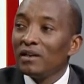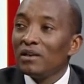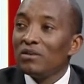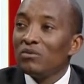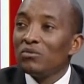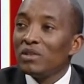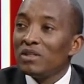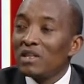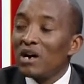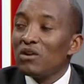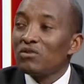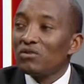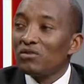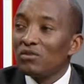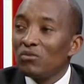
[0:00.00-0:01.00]

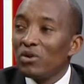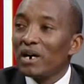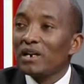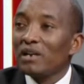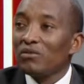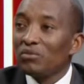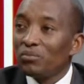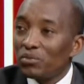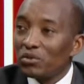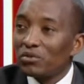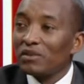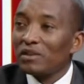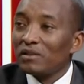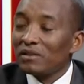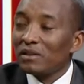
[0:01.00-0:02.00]
without requiring to
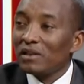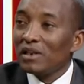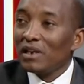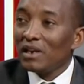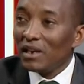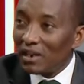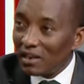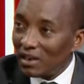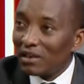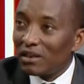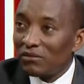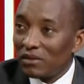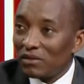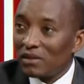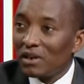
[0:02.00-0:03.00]
process any other
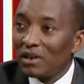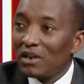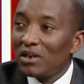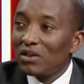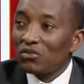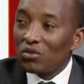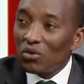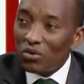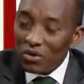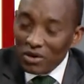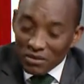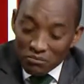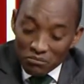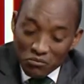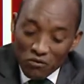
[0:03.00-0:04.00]
visa. So
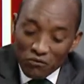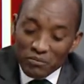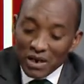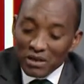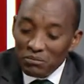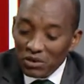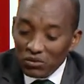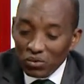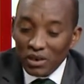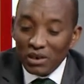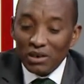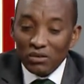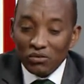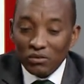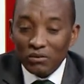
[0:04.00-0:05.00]
movement between
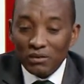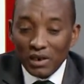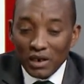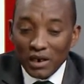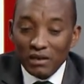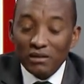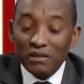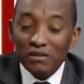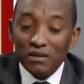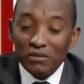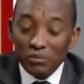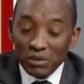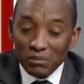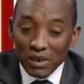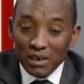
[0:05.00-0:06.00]
the countries has
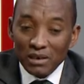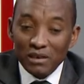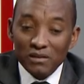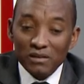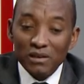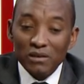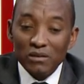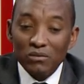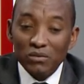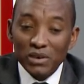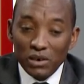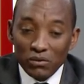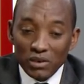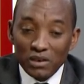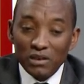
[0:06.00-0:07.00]
been made easy. We are
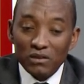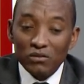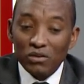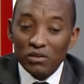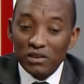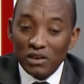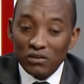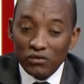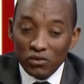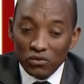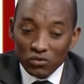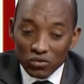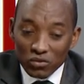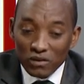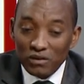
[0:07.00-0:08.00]
doing this not just for
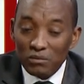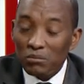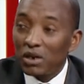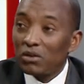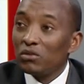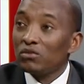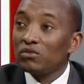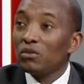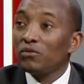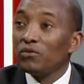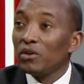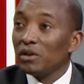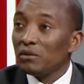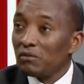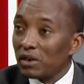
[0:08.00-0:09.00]
tourism, but also for
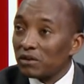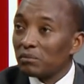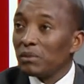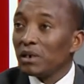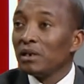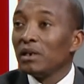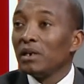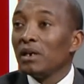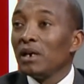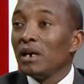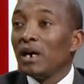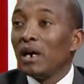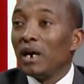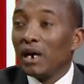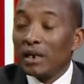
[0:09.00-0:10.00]
investment
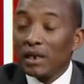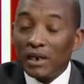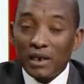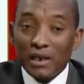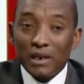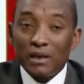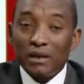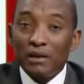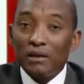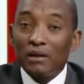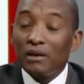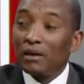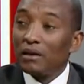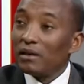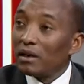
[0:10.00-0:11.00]
and
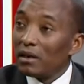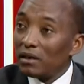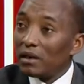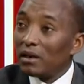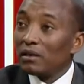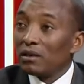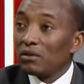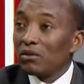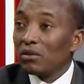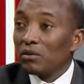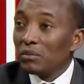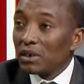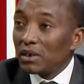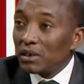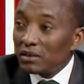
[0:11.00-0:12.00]

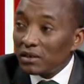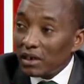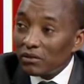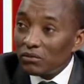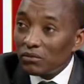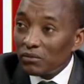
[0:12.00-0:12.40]
economic ties.